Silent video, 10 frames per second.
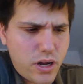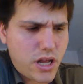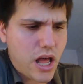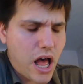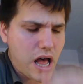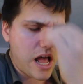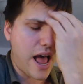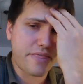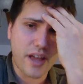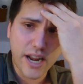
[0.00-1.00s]
I
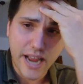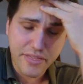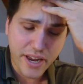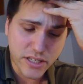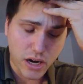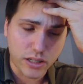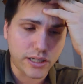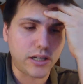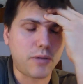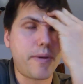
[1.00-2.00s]
thought I'd talk a little
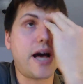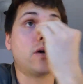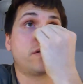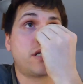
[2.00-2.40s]
about